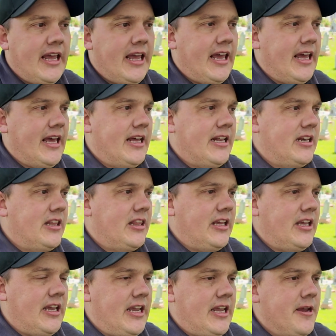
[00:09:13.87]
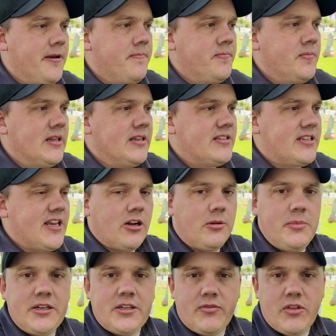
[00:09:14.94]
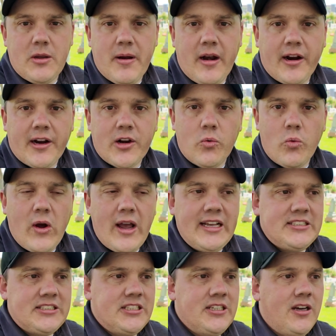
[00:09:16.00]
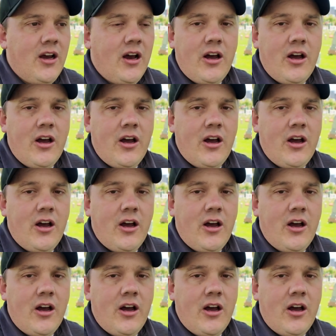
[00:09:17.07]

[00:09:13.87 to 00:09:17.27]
and the settlement of the American West